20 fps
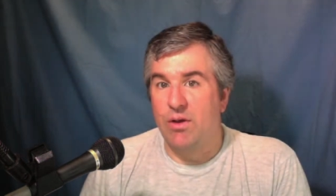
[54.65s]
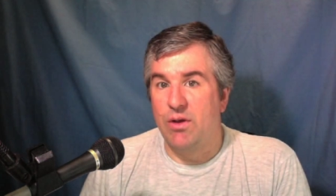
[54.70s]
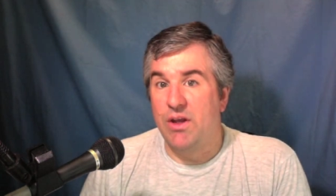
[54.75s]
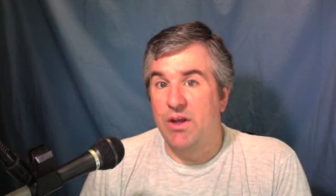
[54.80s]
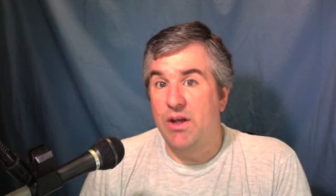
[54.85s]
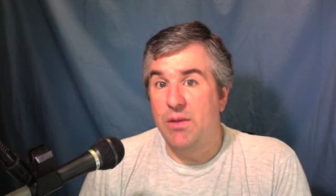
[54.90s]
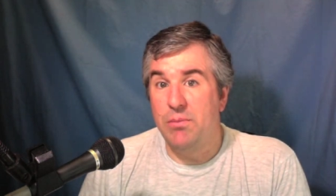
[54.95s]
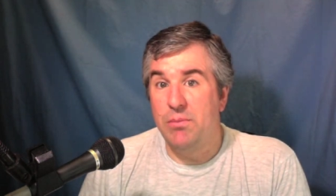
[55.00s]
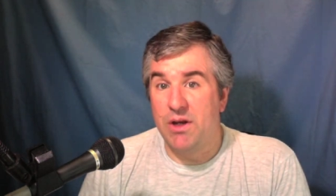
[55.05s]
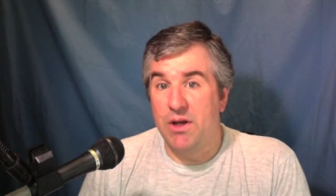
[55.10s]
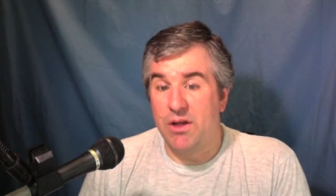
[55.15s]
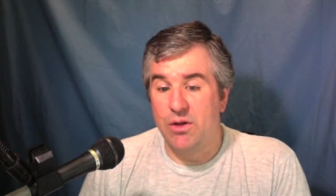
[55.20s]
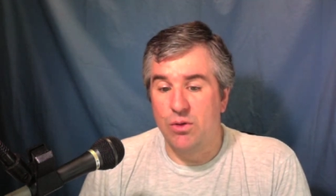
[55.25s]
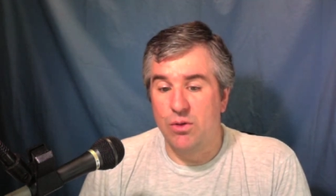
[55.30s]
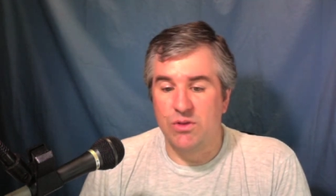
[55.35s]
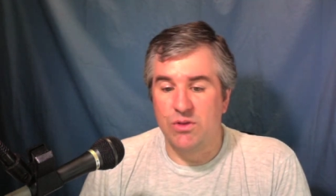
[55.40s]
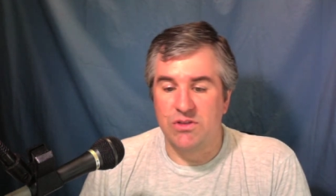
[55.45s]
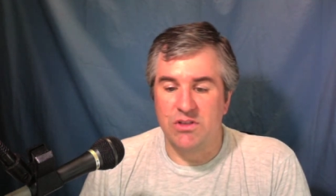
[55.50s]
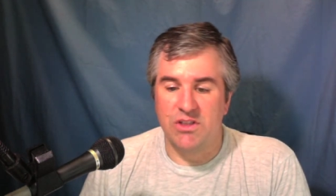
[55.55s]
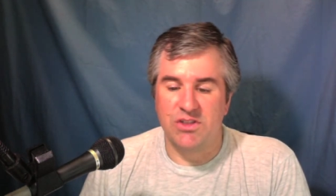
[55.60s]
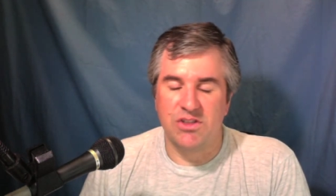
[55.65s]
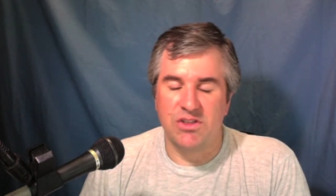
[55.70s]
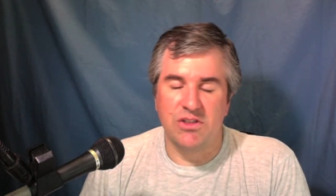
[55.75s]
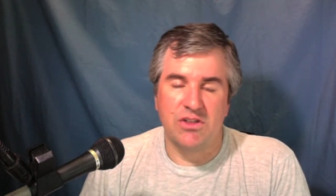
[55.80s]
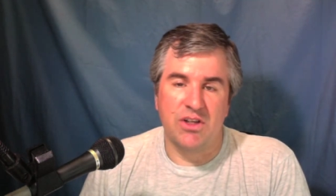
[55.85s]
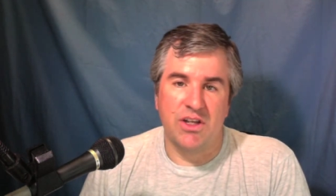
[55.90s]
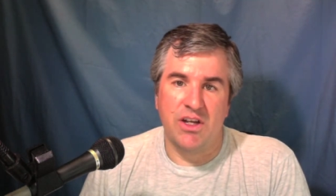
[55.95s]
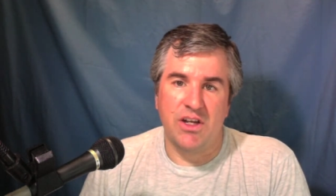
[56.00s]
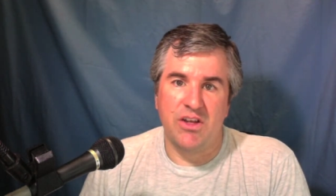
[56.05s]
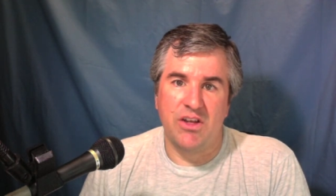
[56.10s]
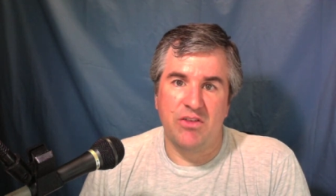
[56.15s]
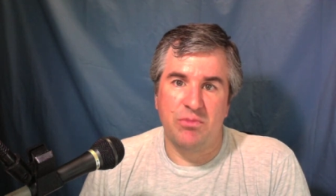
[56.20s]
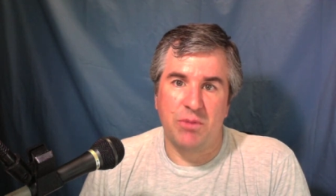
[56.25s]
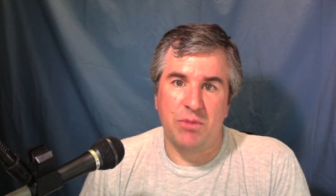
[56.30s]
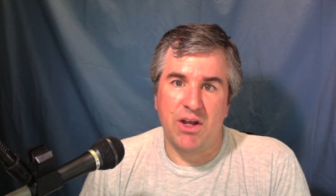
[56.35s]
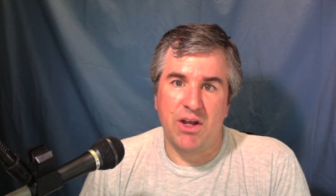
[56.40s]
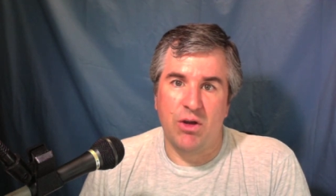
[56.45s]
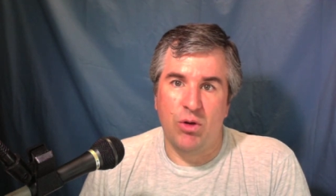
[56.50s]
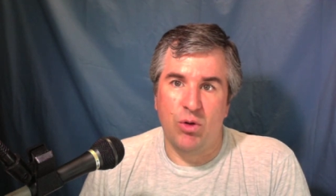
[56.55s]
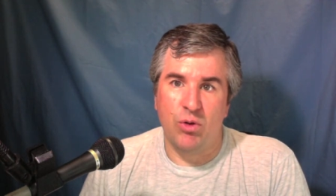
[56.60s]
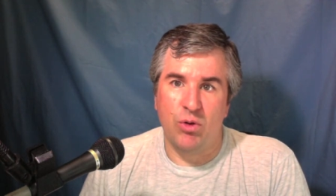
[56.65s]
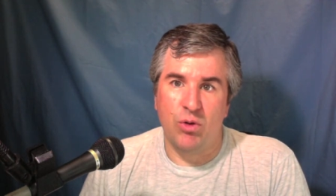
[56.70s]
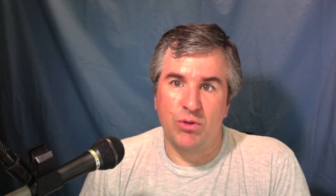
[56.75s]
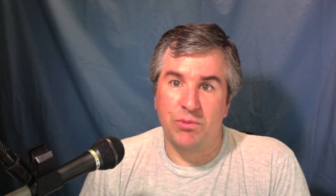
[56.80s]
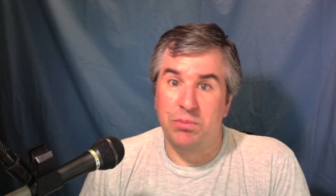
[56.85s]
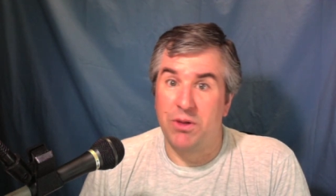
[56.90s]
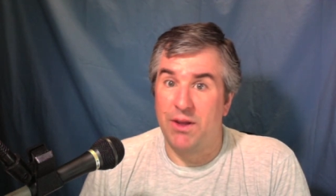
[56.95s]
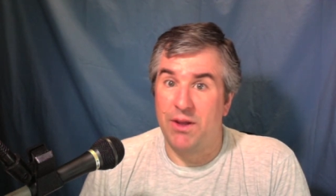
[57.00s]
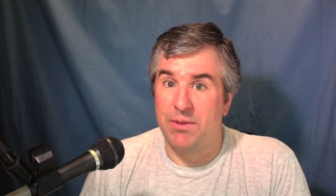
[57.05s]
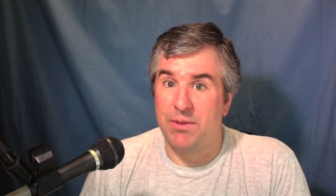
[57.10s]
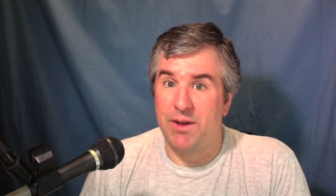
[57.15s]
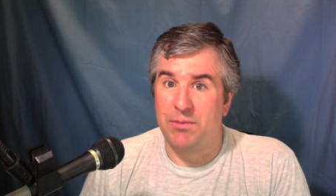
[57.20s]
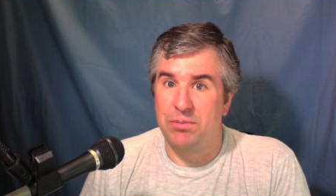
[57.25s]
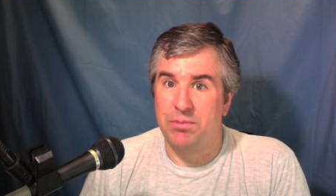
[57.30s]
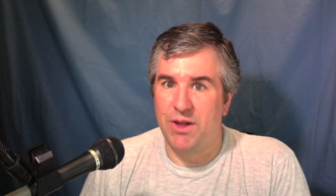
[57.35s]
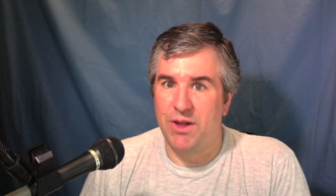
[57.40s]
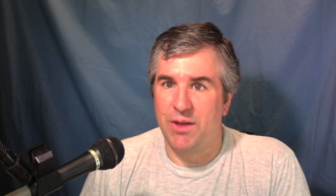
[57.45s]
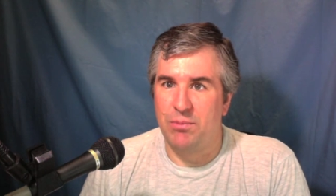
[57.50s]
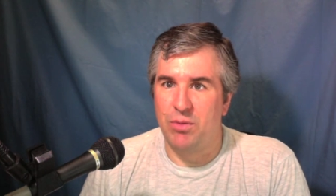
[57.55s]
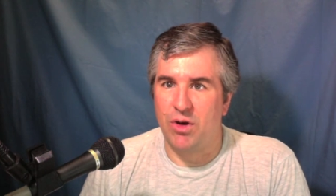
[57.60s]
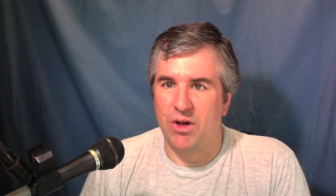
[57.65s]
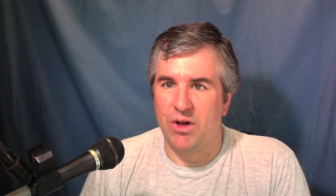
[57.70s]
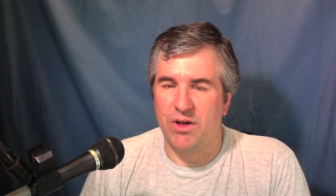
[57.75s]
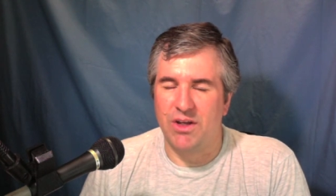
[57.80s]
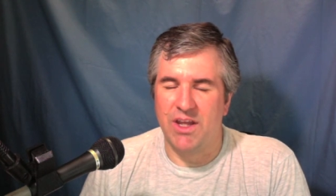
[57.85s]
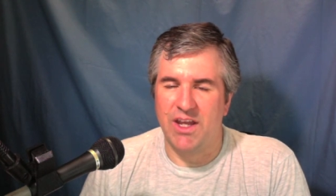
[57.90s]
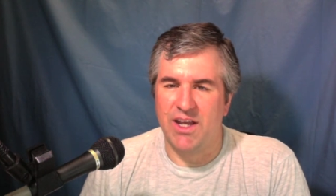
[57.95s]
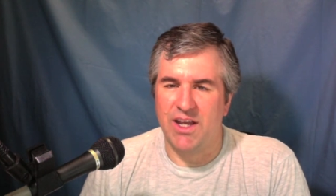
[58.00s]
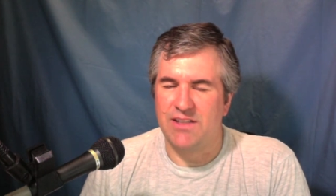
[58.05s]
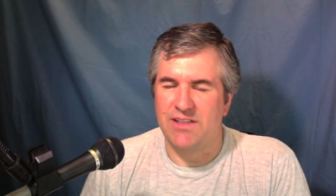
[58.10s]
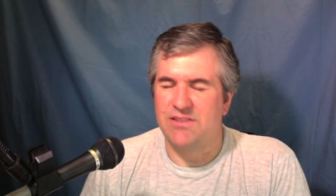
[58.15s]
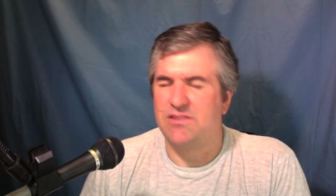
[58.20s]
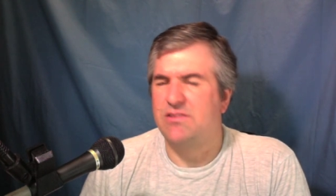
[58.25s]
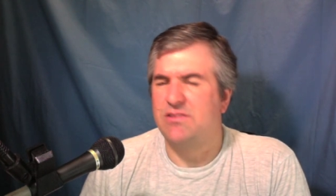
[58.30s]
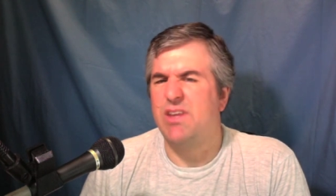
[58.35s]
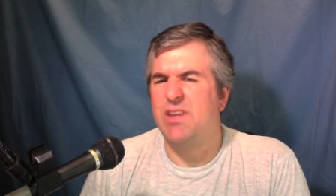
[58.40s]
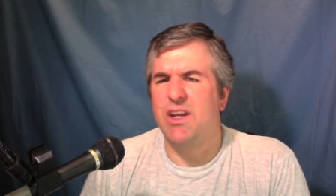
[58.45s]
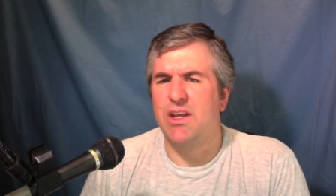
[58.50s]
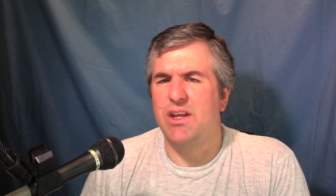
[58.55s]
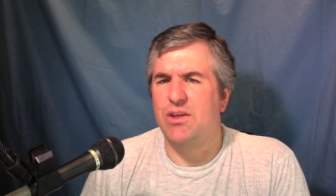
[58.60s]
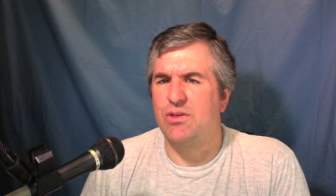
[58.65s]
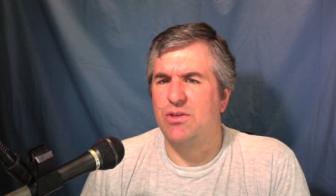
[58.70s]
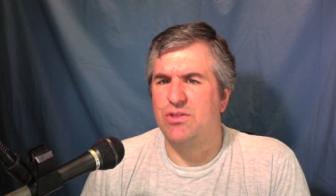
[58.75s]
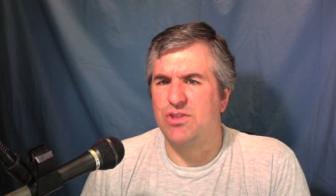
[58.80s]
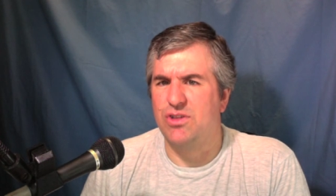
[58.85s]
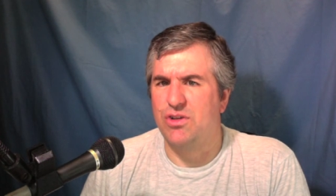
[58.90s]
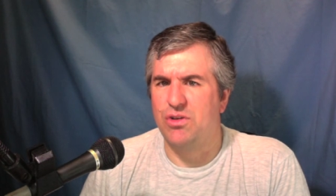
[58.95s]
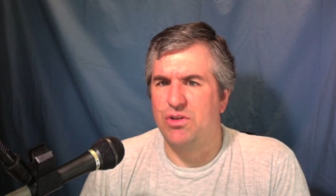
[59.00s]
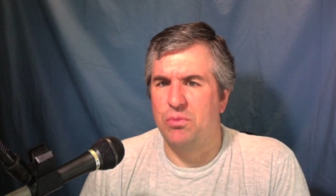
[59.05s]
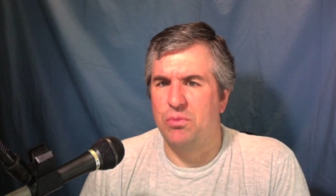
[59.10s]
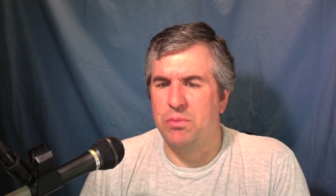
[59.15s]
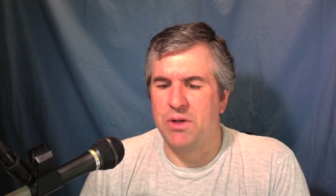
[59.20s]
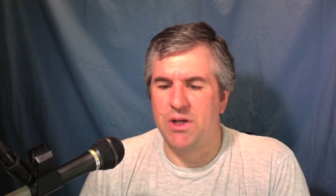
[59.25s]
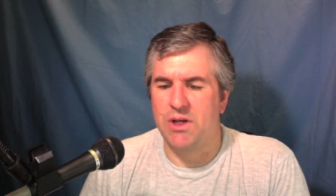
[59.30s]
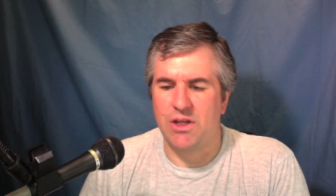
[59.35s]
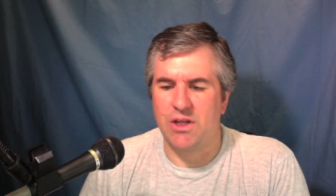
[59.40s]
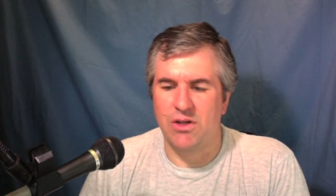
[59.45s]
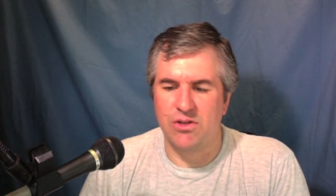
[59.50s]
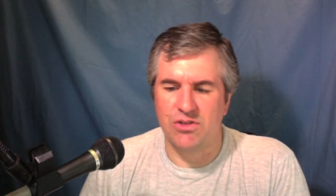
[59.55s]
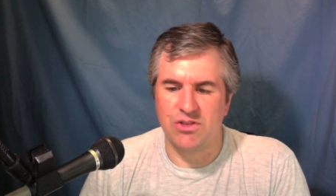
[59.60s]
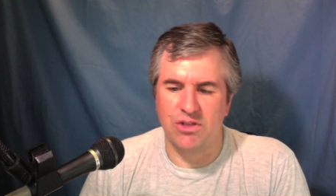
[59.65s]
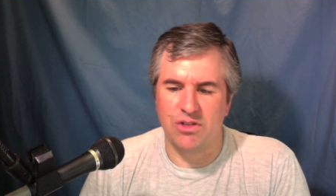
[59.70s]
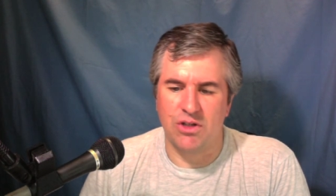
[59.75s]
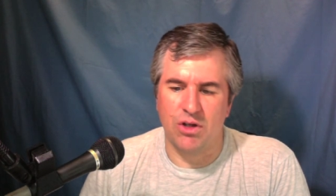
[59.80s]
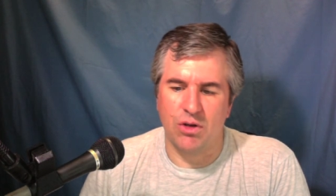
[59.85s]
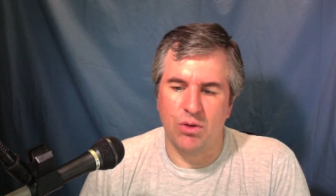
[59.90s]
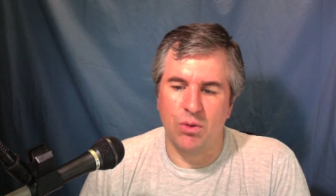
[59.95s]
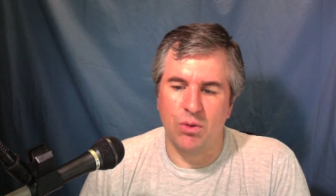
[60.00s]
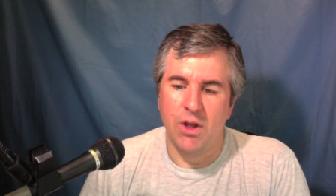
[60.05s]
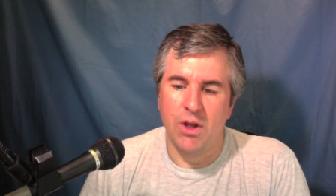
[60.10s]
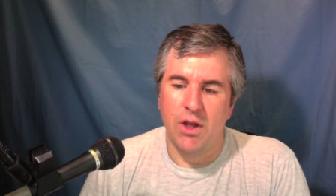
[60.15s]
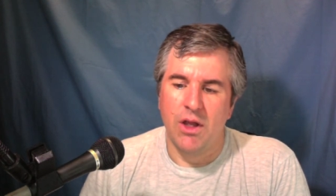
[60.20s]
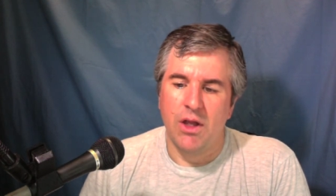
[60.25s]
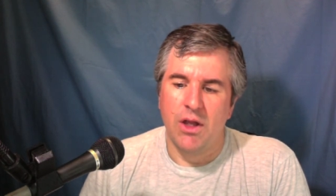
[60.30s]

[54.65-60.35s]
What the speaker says: anybody who has listened to any of my old play-by-play broadcasts that I used to do many years ago